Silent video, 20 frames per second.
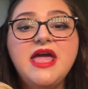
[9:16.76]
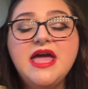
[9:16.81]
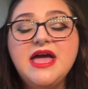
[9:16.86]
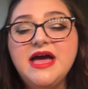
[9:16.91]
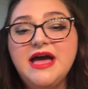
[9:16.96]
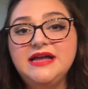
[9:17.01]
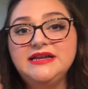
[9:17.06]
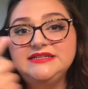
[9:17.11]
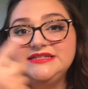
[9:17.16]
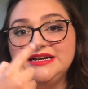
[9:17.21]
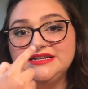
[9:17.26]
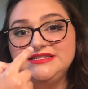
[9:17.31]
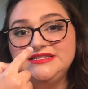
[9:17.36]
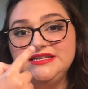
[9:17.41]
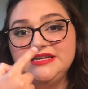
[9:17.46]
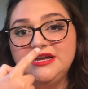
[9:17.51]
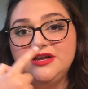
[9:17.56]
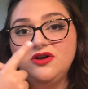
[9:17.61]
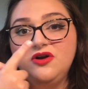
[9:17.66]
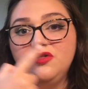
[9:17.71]
and dusting
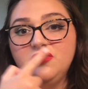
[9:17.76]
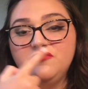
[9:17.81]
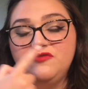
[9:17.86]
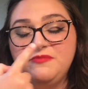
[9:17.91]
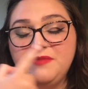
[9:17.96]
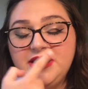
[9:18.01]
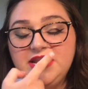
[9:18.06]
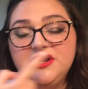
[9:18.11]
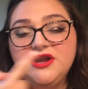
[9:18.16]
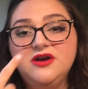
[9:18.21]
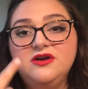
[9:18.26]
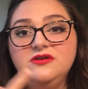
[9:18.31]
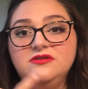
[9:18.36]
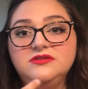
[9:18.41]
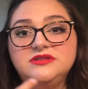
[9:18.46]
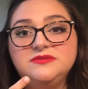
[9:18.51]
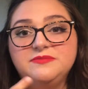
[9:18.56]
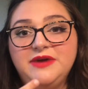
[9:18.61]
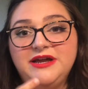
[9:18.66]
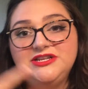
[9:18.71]
it all over my
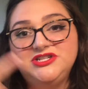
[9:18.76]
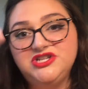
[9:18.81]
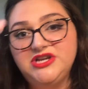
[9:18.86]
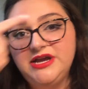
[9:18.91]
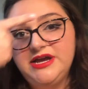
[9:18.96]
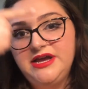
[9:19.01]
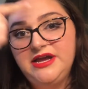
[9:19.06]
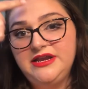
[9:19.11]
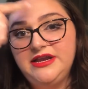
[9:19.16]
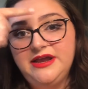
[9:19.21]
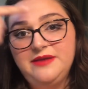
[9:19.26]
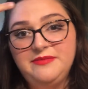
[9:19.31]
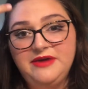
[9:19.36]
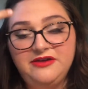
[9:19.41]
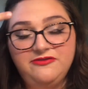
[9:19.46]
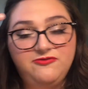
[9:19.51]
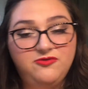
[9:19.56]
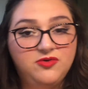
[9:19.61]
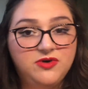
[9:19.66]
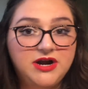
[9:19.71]
nose, my chin, and my
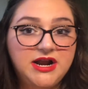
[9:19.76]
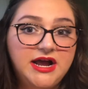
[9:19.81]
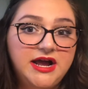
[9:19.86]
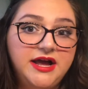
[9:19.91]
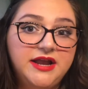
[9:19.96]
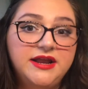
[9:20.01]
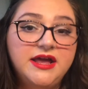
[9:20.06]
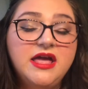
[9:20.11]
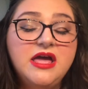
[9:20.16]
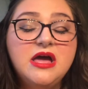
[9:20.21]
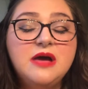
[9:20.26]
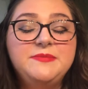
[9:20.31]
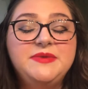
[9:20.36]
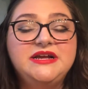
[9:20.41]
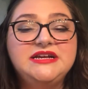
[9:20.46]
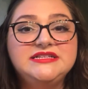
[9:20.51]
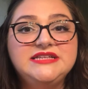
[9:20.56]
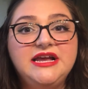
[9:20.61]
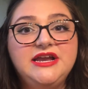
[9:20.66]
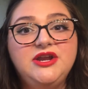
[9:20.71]
forehead,
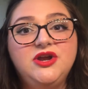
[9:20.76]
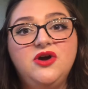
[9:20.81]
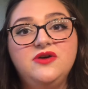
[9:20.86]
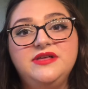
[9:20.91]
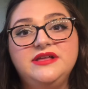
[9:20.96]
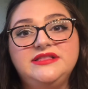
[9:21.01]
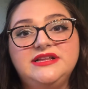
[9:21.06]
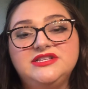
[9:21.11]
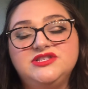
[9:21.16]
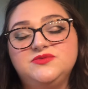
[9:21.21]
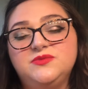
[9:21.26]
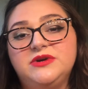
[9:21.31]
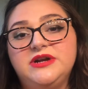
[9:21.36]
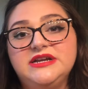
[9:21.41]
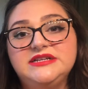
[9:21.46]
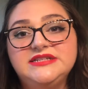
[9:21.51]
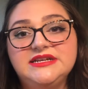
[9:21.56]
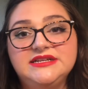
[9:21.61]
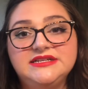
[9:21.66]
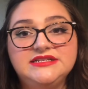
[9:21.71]
because I know that that's where I
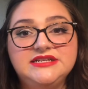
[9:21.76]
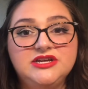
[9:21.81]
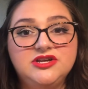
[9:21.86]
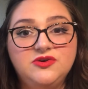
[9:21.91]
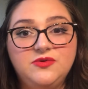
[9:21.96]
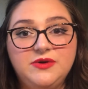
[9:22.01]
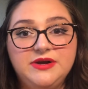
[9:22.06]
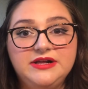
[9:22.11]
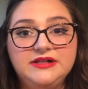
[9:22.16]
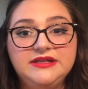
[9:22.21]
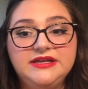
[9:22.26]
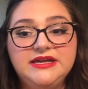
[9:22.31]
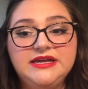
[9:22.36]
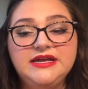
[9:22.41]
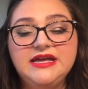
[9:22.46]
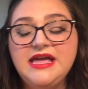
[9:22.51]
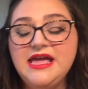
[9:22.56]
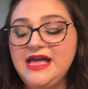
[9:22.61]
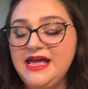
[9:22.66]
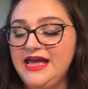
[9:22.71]
tend to get oily,
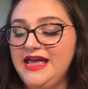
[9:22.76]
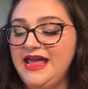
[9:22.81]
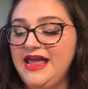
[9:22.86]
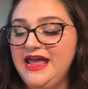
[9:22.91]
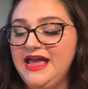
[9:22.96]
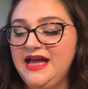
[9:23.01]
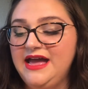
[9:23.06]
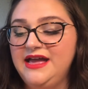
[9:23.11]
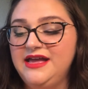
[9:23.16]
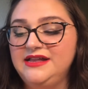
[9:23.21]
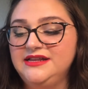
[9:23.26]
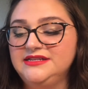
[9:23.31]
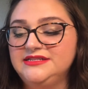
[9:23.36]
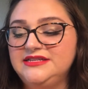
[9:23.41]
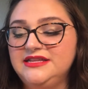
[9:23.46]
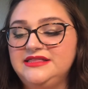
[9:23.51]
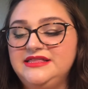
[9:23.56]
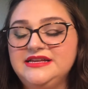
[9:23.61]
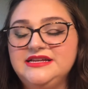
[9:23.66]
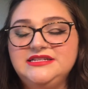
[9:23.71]
and
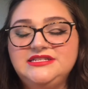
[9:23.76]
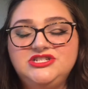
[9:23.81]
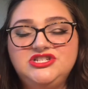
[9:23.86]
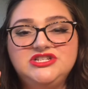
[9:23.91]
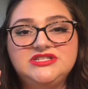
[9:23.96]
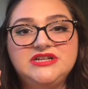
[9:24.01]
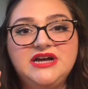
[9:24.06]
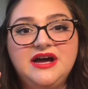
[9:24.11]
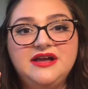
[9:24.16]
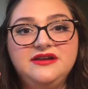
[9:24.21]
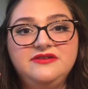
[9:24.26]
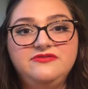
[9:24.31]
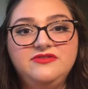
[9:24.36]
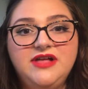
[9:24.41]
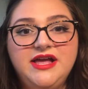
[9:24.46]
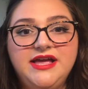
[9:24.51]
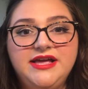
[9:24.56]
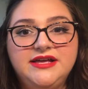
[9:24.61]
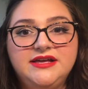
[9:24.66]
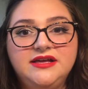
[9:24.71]
this just kind of
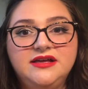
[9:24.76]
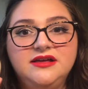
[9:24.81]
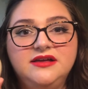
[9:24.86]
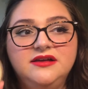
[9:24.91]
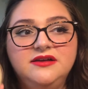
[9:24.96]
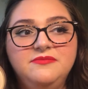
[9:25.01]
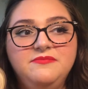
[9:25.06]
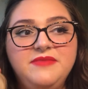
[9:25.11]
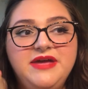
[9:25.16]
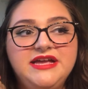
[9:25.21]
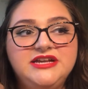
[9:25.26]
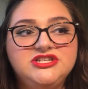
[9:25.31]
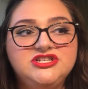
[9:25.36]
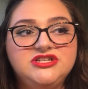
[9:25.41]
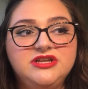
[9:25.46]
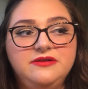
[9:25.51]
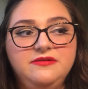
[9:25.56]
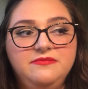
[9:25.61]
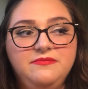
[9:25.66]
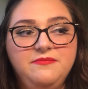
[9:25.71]
like makes
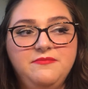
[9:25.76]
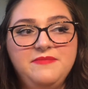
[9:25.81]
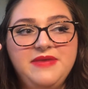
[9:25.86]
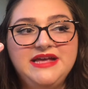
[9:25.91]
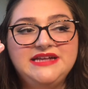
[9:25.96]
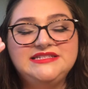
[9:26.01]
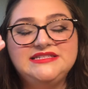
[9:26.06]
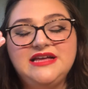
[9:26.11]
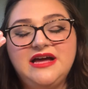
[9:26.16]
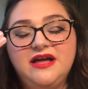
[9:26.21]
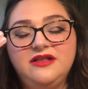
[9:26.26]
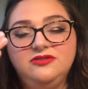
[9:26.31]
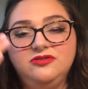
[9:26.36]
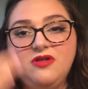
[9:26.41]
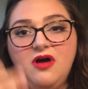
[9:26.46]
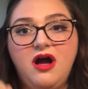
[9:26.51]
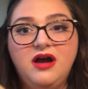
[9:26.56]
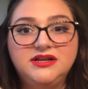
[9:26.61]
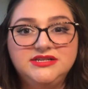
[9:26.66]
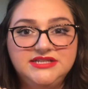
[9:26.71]
makes that
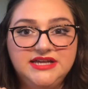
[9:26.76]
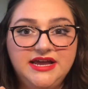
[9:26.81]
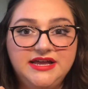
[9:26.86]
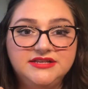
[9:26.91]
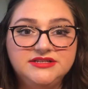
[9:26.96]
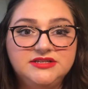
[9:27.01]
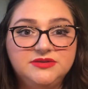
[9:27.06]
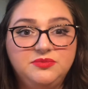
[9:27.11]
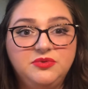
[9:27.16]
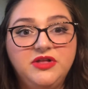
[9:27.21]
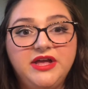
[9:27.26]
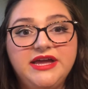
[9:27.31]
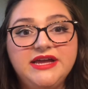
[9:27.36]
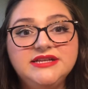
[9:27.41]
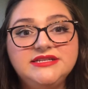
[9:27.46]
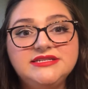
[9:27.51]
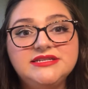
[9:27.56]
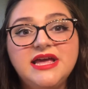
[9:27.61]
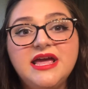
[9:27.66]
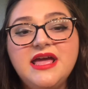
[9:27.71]
locked into
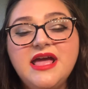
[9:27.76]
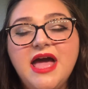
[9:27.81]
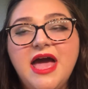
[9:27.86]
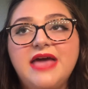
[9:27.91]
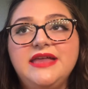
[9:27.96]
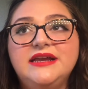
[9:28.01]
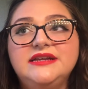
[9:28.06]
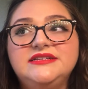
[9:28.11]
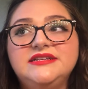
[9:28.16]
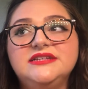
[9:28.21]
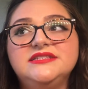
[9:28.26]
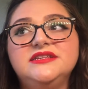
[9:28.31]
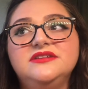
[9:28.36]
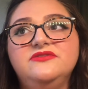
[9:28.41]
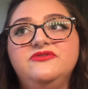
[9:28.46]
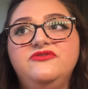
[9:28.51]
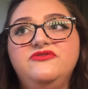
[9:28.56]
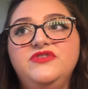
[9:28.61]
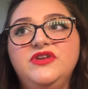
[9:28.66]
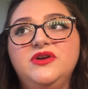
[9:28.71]
place, and it doesn't
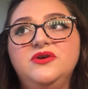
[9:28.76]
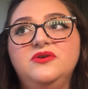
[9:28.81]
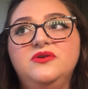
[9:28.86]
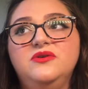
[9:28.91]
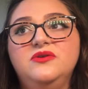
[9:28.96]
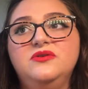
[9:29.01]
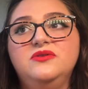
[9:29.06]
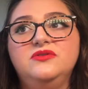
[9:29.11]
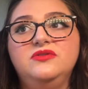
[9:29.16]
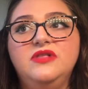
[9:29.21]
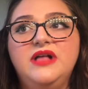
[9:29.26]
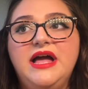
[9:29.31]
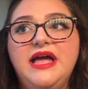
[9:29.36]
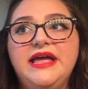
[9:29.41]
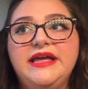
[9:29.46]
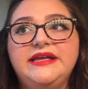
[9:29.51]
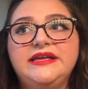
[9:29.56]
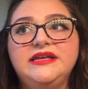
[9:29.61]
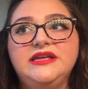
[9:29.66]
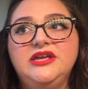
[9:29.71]
feel
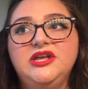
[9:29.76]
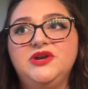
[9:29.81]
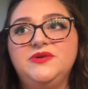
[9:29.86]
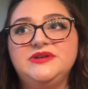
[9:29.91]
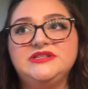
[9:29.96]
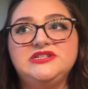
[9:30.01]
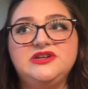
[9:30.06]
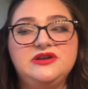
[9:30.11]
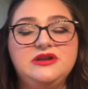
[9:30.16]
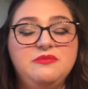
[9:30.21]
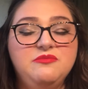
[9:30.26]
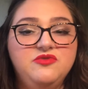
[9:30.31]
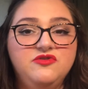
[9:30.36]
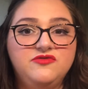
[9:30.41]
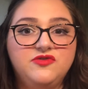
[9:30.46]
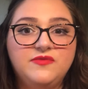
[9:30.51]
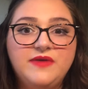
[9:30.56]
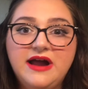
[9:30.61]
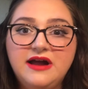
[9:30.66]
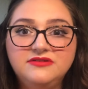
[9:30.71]
like, you know, it's going to move
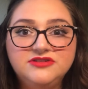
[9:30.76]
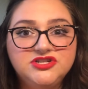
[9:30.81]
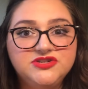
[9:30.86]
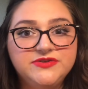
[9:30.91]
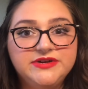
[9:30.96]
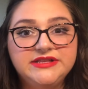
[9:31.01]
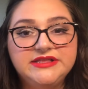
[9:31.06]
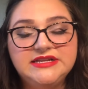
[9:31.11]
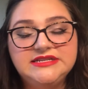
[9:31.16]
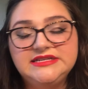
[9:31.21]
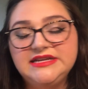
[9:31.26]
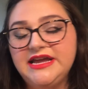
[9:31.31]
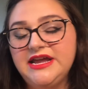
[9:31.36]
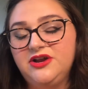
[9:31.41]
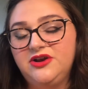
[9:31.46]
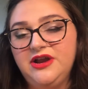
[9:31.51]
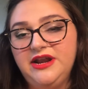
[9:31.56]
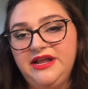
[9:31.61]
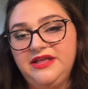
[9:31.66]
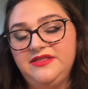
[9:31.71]
around during the day or
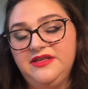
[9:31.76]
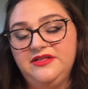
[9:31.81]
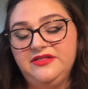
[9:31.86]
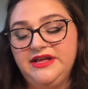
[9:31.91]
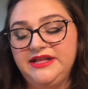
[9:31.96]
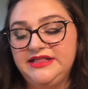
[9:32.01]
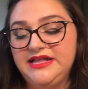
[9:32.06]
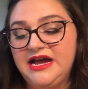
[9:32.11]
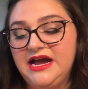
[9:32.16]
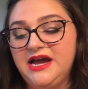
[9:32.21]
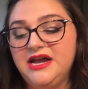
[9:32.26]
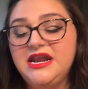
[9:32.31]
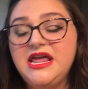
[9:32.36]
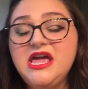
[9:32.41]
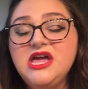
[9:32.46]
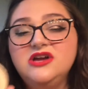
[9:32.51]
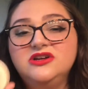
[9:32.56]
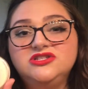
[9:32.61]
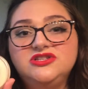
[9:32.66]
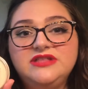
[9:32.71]
anything like that.
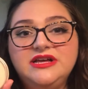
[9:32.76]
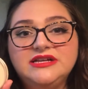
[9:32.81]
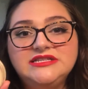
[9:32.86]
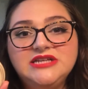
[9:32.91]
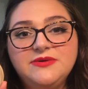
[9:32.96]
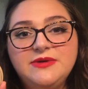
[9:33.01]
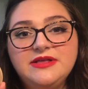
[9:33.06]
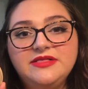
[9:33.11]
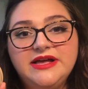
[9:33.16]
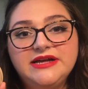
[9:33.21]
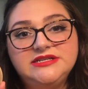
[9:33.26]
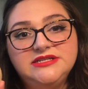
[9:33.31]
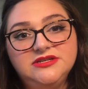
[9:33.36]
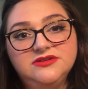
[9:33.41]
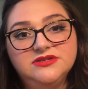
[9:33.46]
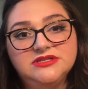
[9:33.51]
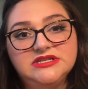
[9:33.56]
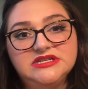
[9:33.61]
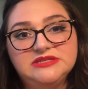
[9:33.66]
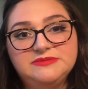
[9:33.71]
So that's how I like to
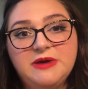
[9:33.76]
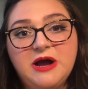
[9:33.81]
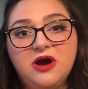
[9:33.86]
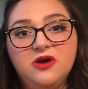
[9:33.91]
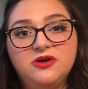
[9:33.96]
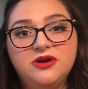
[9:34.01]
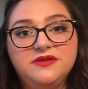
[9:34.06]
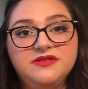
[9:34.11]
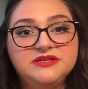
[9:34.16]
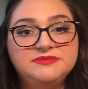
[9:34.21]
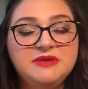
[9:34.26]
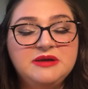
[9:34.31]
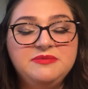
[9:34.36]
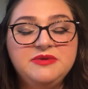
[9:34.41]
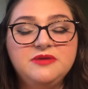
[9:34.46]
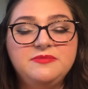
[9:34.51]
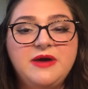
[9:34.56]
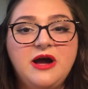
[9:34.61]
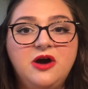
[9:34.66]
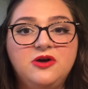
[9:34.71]
use this powder. This might be a
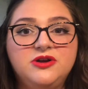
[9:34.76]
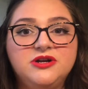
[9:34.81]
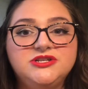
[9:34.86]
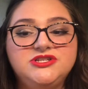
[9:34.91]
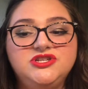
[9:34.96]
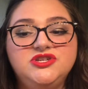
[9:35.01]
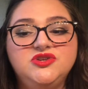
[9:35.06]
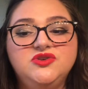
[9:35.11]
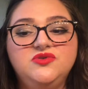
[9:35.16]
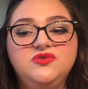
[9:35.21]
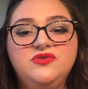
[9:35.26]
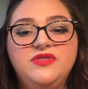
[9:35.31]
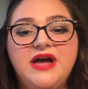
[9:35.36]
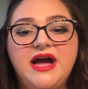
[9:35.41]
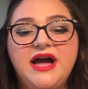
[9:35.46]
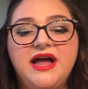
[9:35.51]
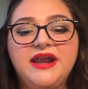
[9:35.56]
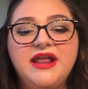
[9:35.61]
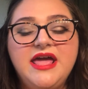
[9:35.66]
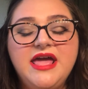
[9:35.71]
powder too
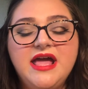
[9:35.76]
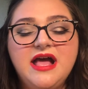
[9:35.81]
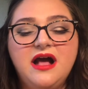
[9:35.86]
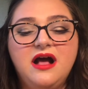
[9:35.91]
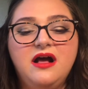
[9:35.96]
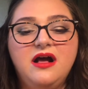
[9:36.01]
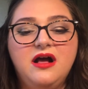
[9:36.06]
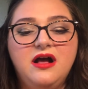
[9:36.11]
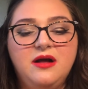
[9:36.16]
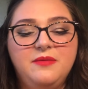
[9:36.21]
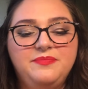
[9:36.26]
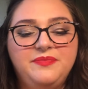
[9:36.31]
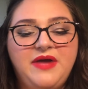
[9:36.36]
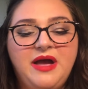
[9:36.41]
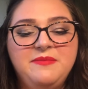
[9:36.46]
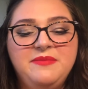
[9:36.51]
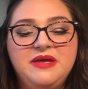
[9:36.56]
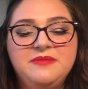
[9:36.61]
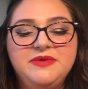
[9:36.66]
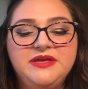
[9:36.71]
that I
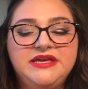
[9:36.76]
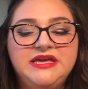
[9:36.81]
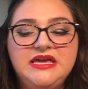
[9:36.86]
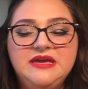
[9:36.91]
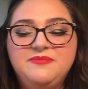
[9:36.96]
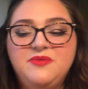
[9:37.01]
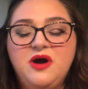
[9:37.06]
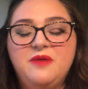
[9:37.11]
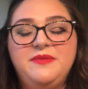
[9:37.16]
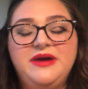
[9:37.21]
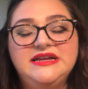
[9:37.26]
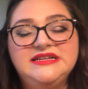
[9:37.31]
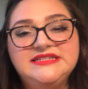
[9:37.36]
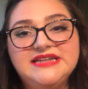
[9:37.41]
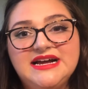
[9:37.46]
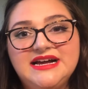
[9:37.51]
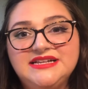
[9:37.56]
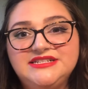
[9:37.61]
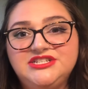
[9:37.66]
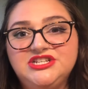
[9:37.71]
maybe keep on my
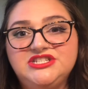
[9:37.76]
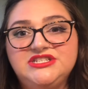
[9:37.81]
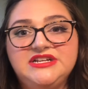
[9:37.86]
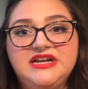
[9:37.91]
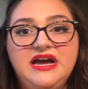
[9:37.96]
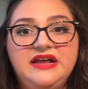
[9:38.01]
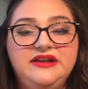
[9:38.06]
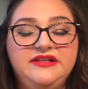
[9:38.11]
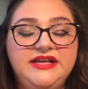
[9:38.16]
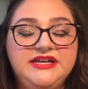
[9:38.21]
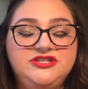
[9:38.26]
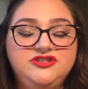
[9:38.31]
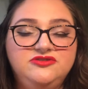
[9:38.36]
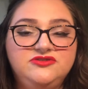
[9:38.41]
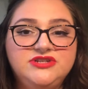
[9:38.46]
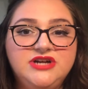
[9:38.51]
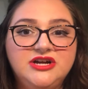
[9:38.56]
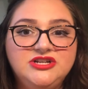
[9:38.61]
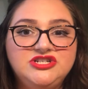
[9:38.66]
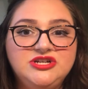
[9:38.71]
desk just to kind of like do
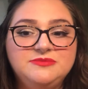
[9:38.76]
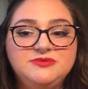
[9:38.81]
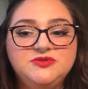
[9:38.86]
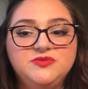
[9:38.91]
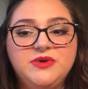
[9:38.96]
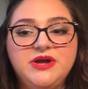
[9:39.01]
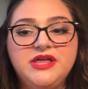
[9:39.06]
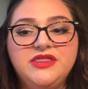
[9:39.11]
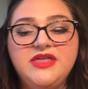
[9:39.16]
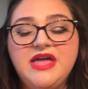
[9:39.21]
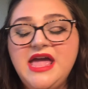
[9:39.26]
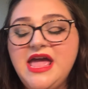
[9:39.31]
touch-ups with.